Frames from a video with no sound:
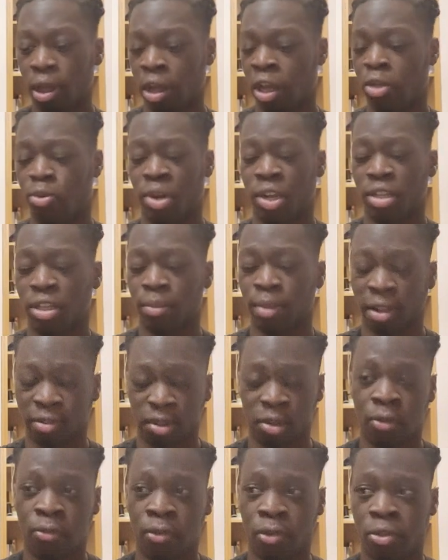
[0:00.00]
as well as the maths
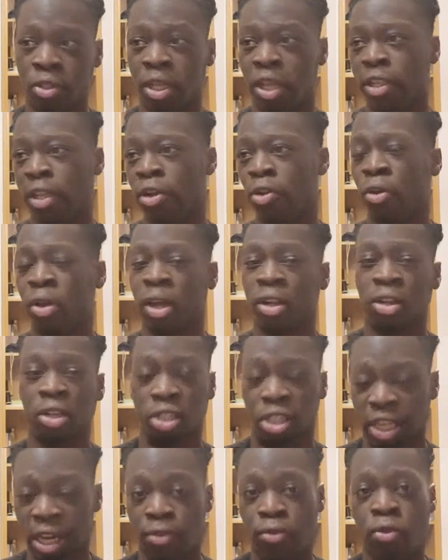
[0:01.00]
interviews, and then look at the
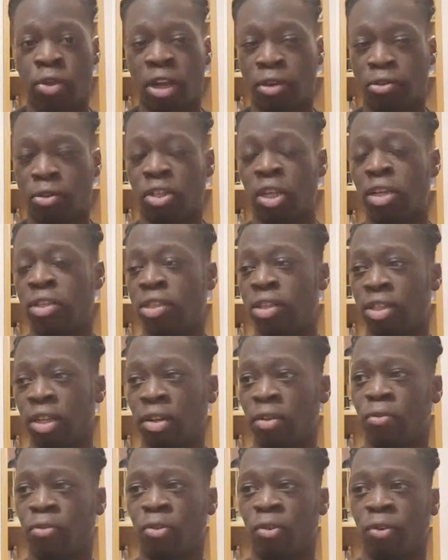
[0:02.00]
general natural sciences
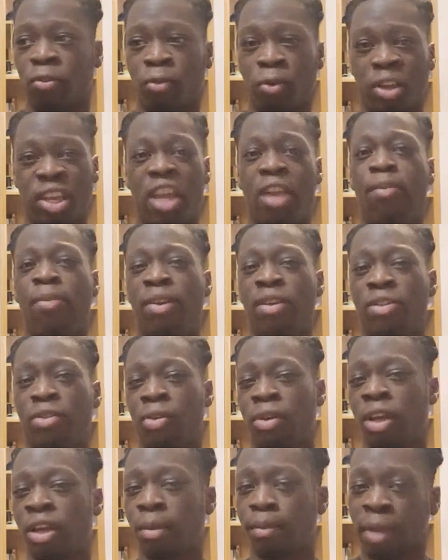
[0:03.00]
interview for Cambridge,
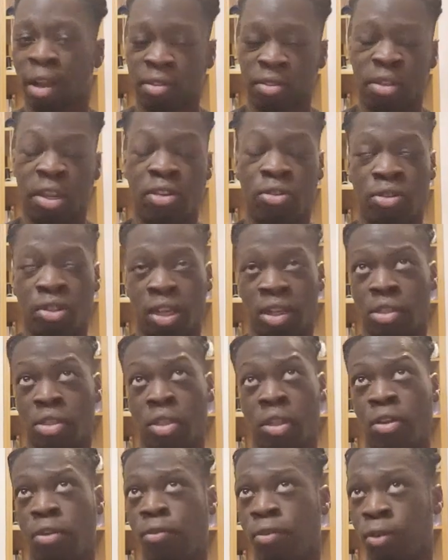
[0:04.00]
look at the maths natural
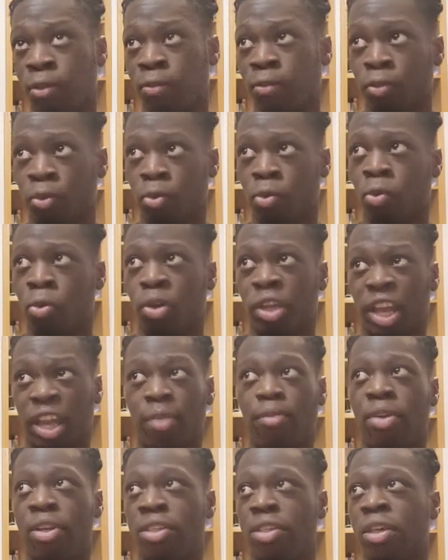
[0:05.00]
sciences interview for
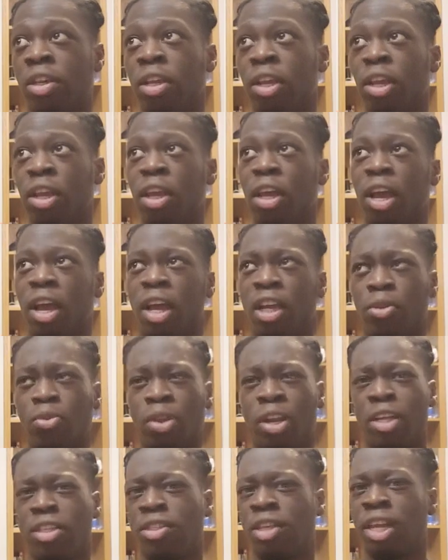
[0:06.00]
Cambridge, as
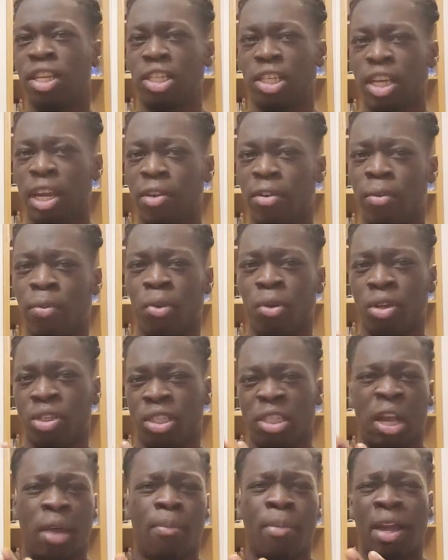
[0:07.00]
well as the engineering,
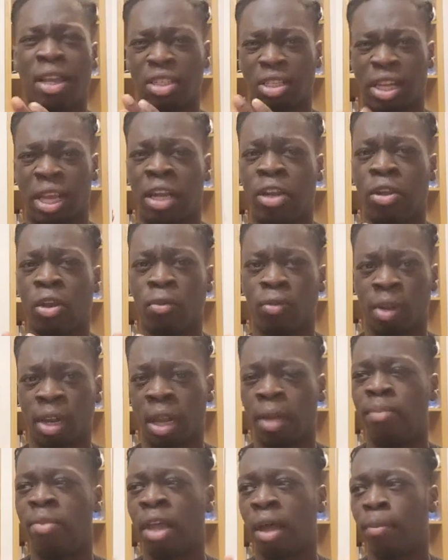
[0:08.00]
because that might slightly
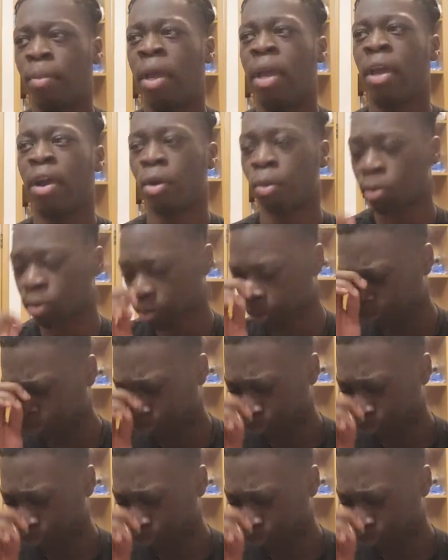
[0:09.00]
overlap, that might help.